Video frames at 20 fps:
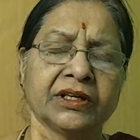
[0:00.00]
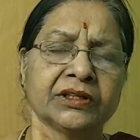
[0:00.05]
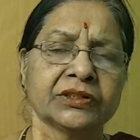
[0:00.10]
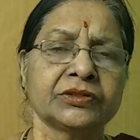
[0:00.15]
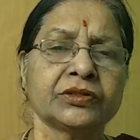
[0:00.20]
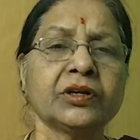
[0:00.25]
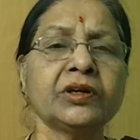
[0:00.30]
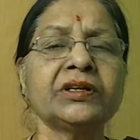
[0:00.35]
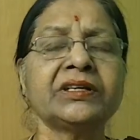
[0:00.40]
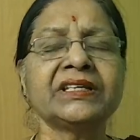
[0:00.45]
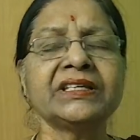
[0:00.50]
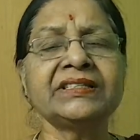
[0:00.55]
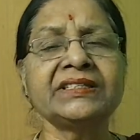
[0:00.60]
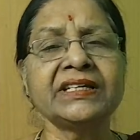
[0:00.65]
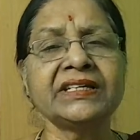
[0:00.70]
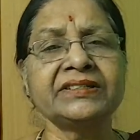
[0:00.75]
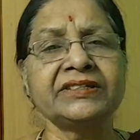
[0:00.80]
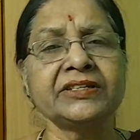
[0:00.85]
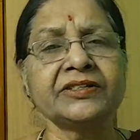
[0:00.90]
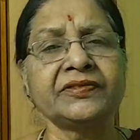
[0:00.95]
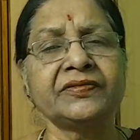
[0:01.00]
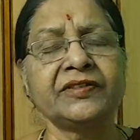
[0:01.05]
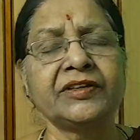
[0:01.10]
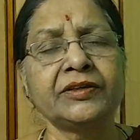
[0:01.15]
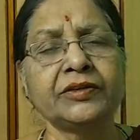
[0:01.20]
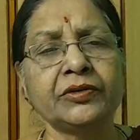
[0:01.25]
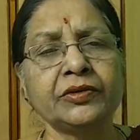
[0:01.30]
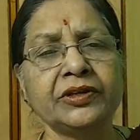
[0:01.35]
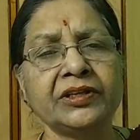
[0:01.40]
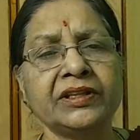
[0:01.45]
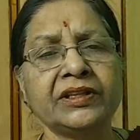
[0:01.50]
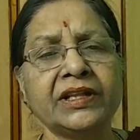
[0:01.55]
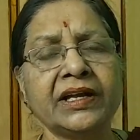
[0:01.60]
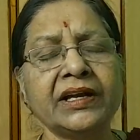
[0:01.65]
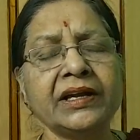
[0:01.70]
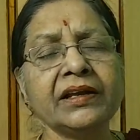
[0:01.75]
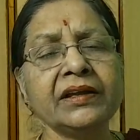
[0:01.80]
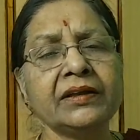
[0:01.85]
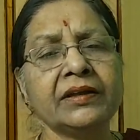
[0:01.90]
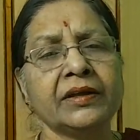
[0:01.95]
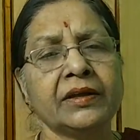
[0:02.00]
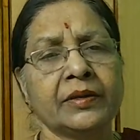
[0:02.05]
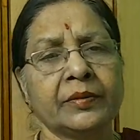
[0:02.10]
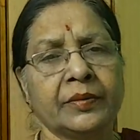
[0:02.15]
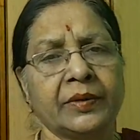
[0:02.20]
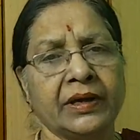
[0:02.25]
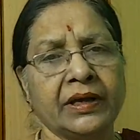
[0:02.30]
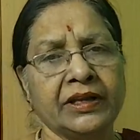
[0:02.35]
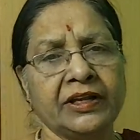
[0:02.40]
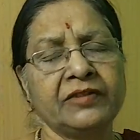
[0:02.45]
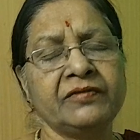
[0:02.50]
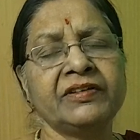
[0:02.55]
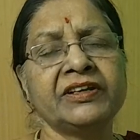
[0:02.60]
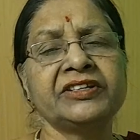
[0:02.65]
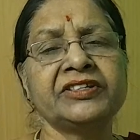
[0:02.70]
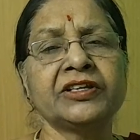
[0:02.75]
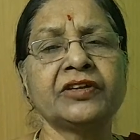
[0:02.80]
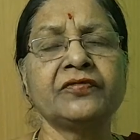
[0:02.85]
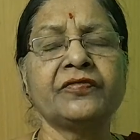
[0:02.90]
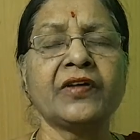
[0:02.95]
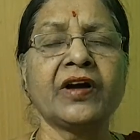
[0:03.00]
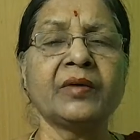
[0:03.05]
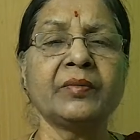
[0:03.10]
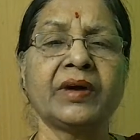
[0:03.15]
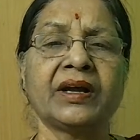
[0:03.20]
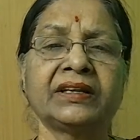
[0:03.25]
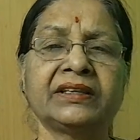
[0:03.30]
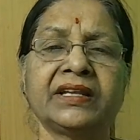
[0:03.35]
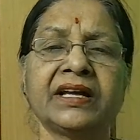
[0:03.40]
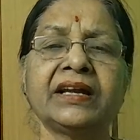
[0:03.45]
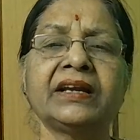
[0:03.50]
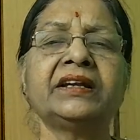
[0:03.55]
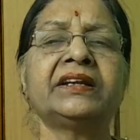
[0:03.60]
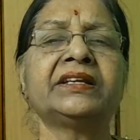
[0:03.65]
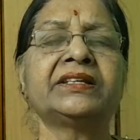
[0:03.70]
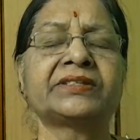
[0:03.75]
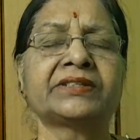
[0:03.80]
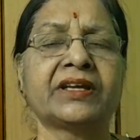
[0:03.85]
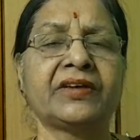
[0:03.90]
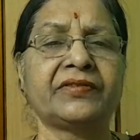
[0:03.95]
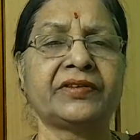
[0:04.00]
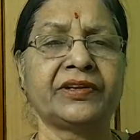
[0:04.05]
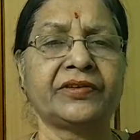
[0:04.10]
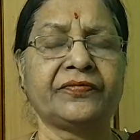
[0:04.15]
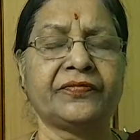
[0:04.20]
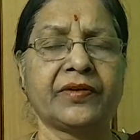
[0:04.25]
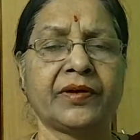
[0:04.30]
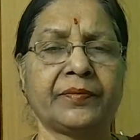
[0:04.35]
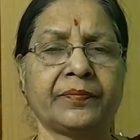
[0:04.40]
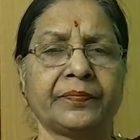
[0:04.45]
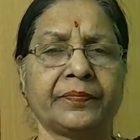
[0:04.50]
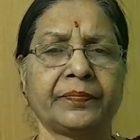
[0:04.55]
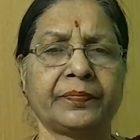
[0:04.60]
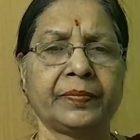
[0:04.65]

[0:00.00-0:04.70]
So researchers will do in the invention form or the discovery form.